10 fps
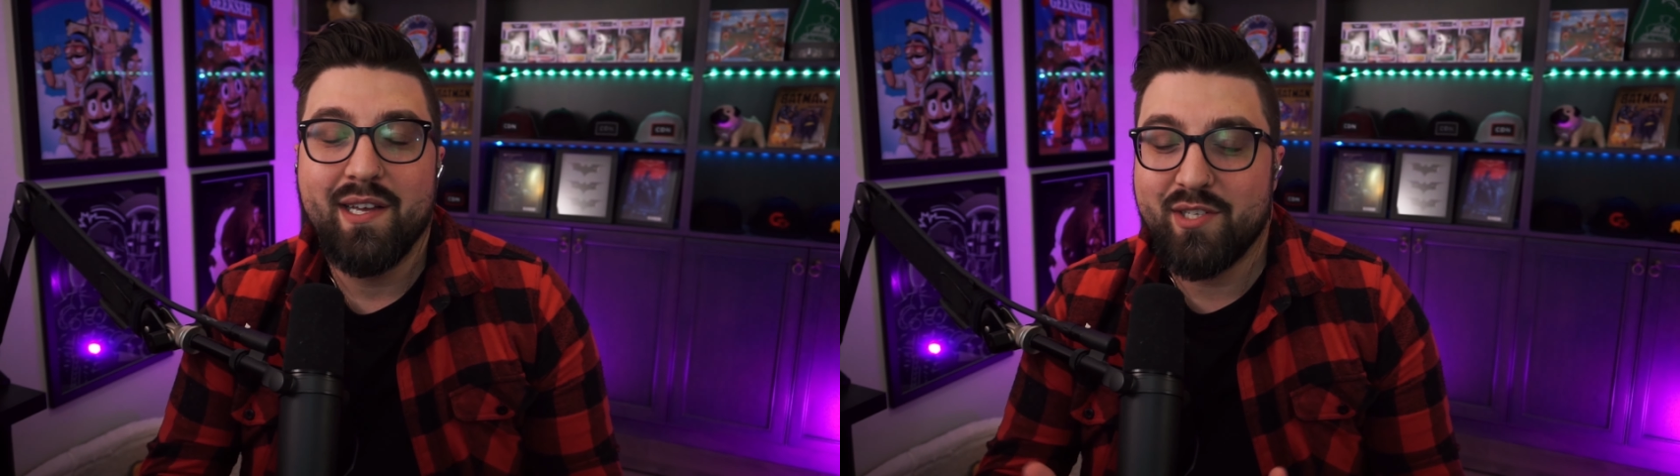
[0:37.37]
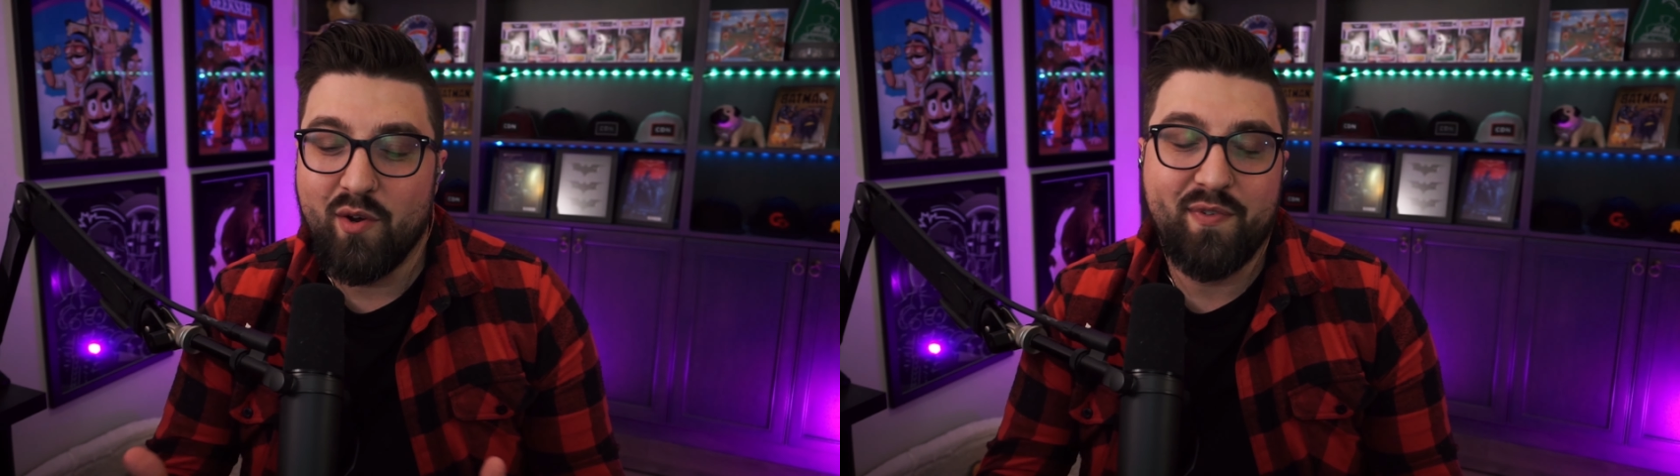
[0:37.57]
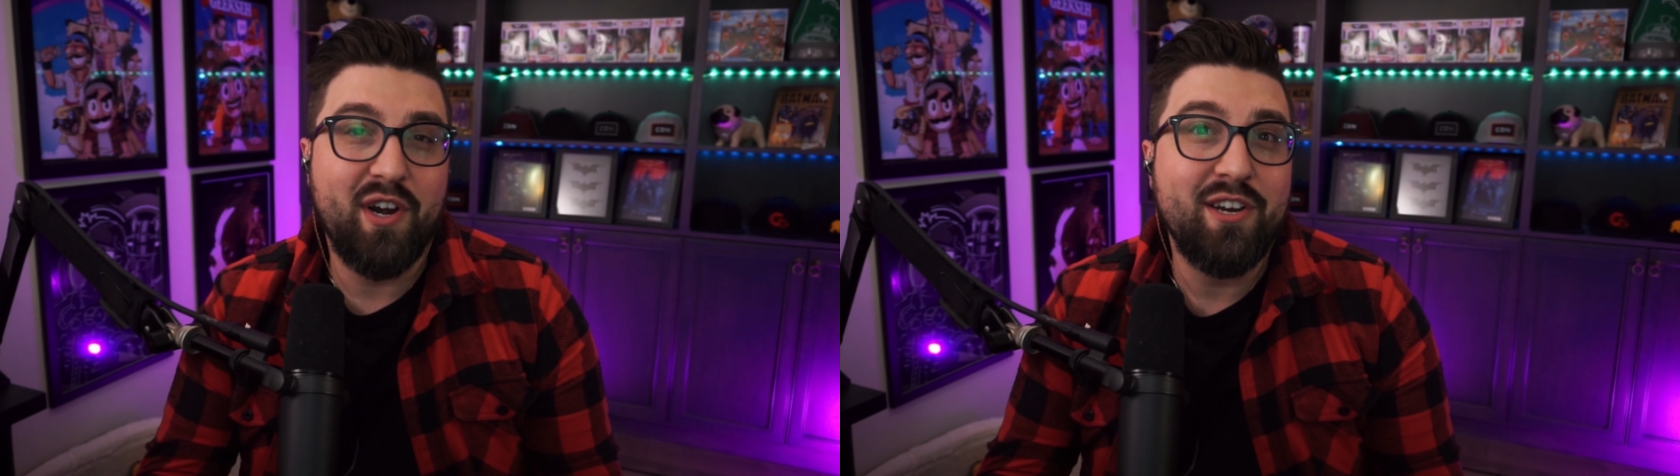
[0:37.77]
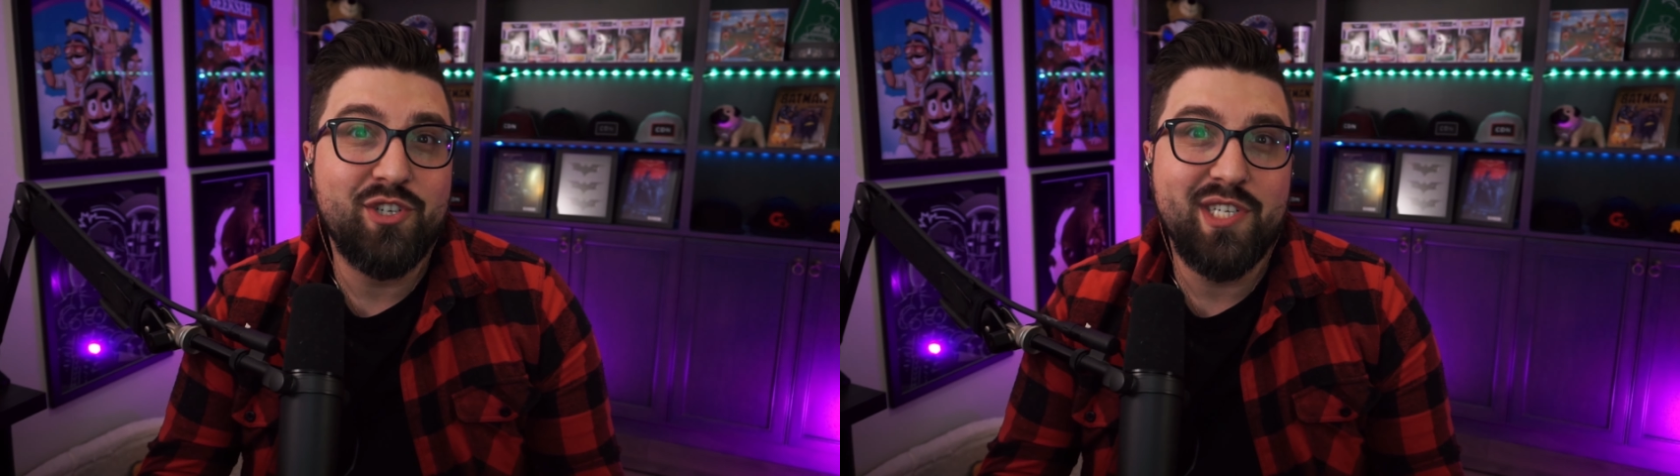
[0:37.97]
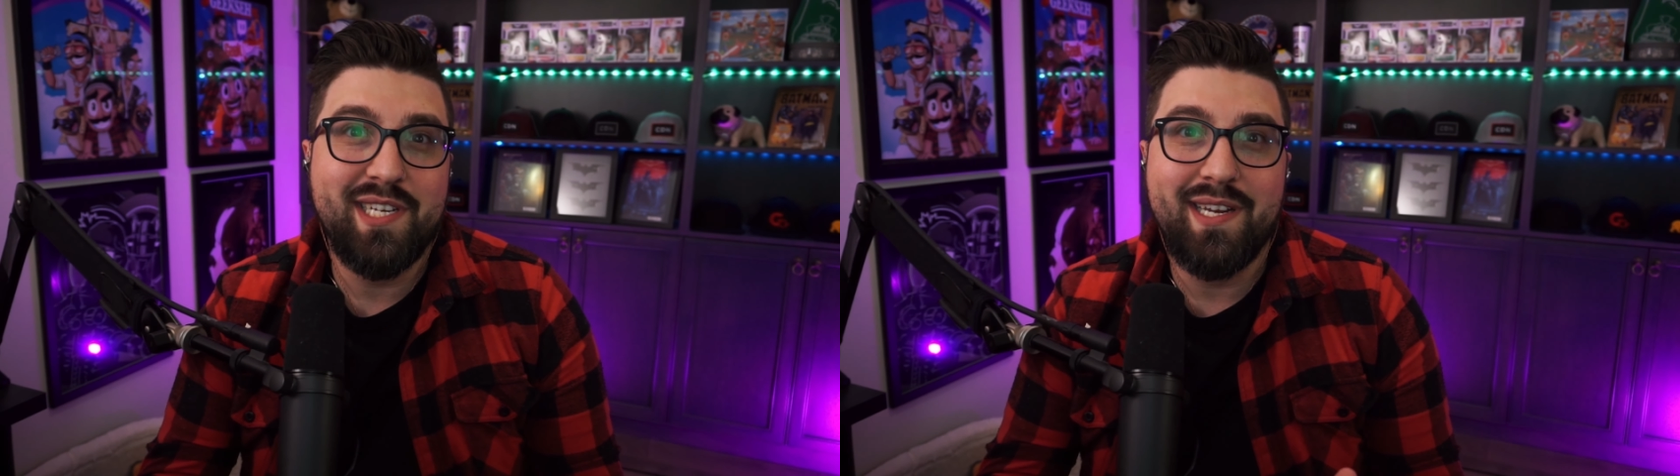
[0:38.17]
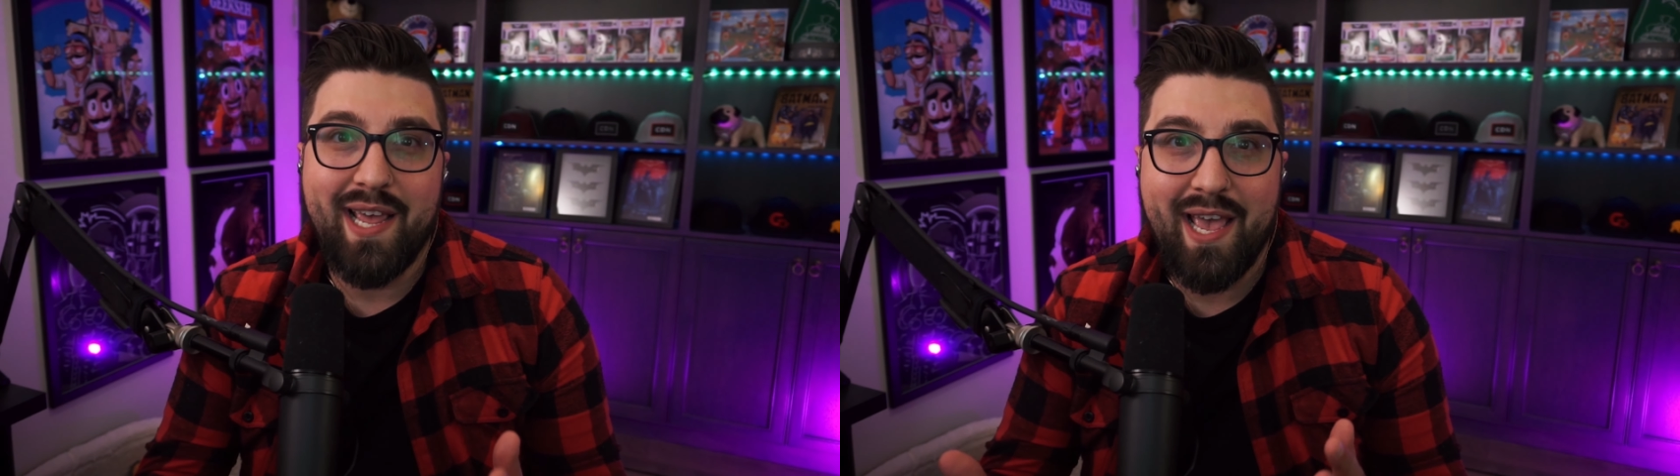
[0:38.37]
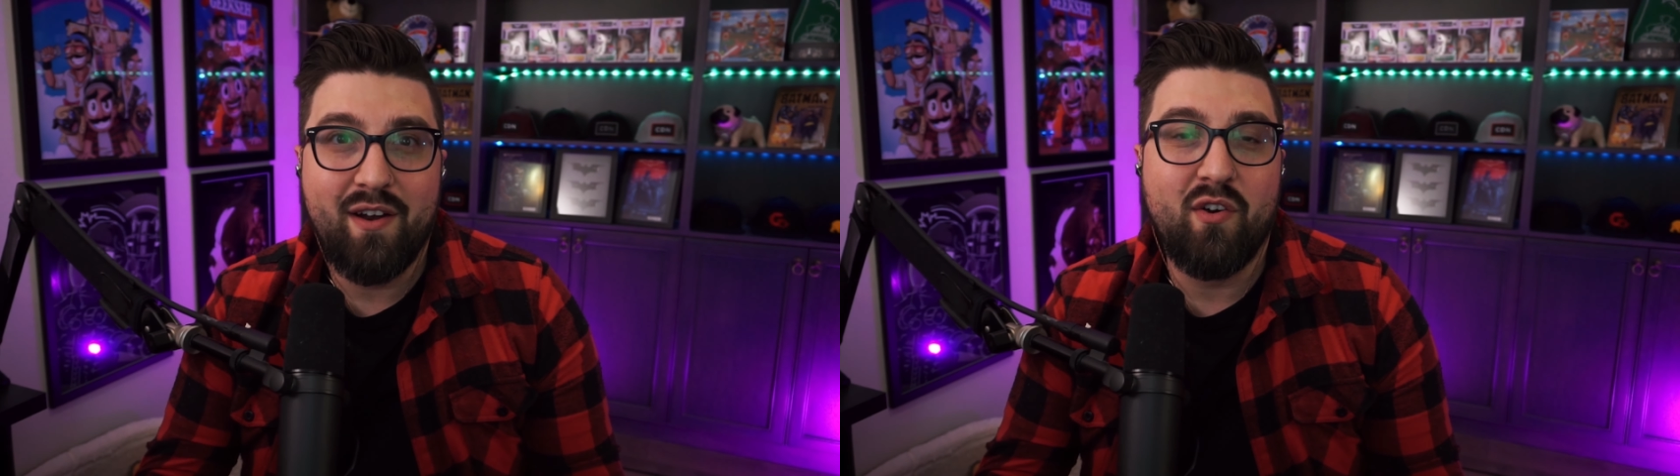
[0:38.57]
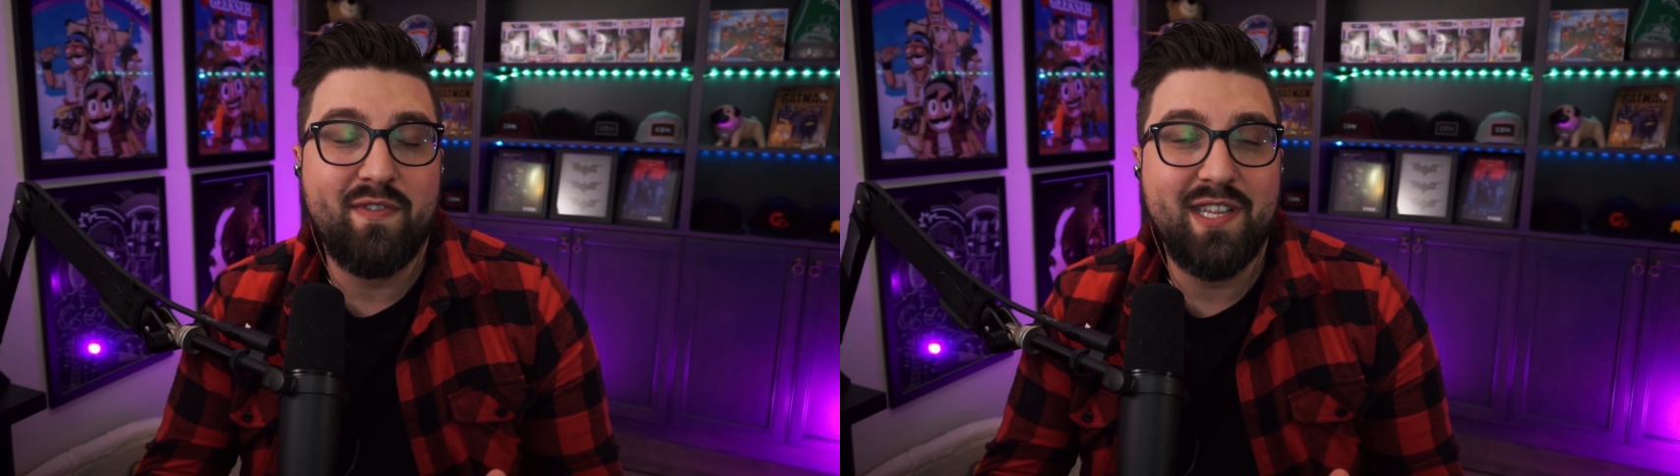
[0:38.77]
So if you're interested, head
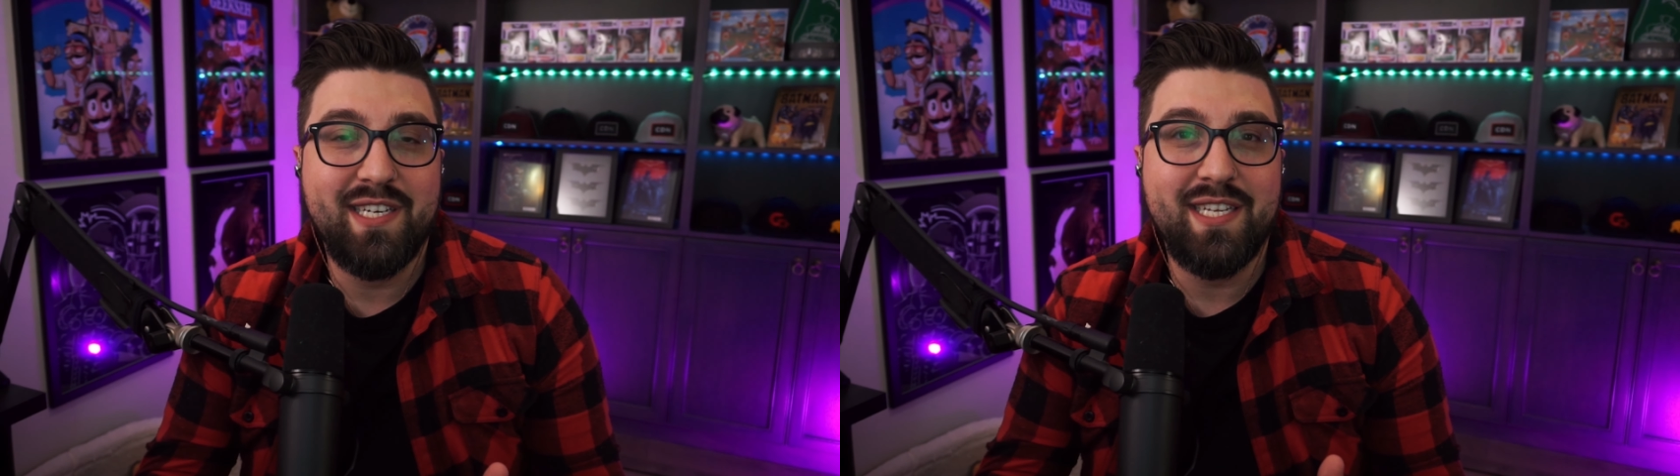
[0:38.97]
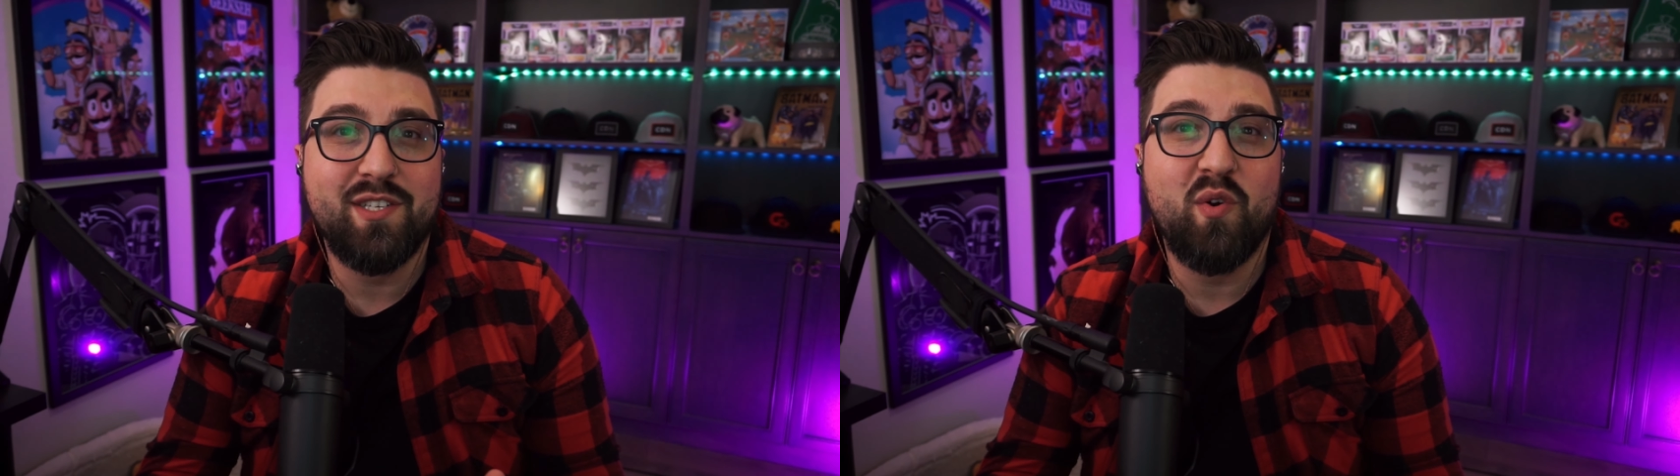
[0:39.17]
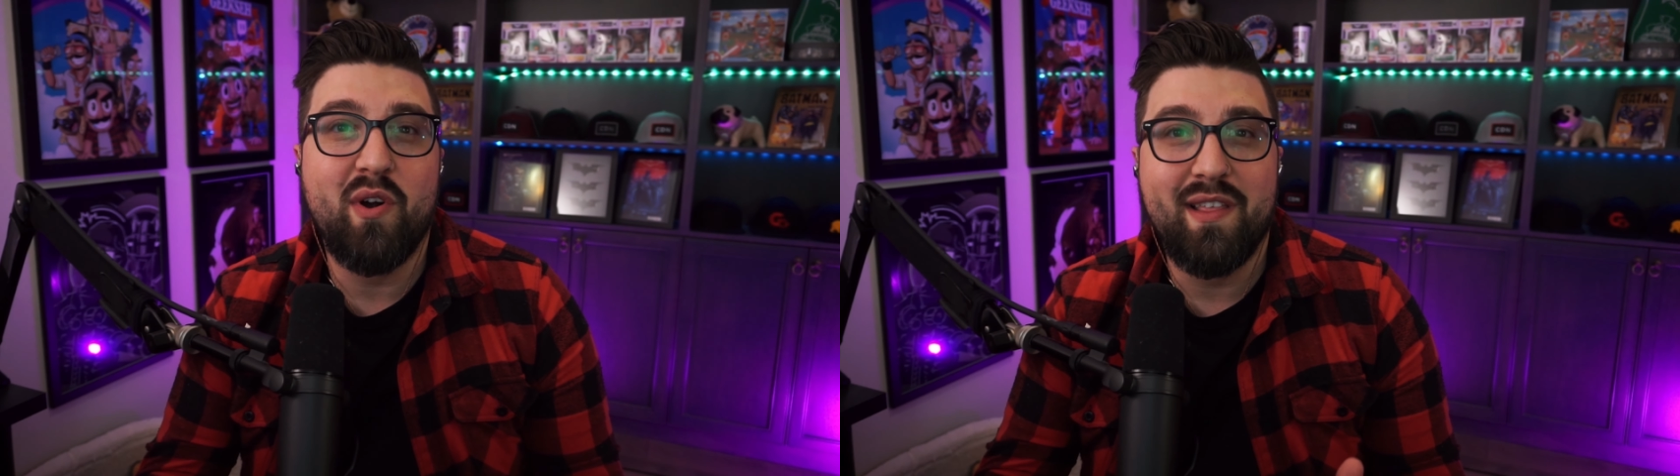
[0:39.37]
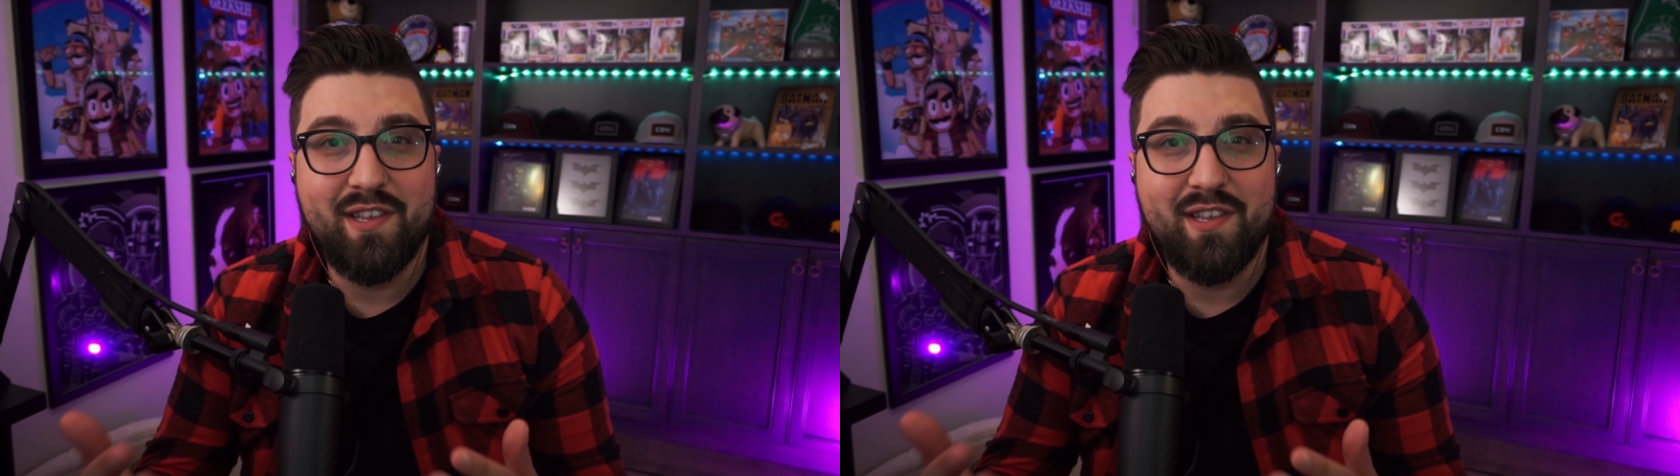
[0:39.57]
over to the Discord.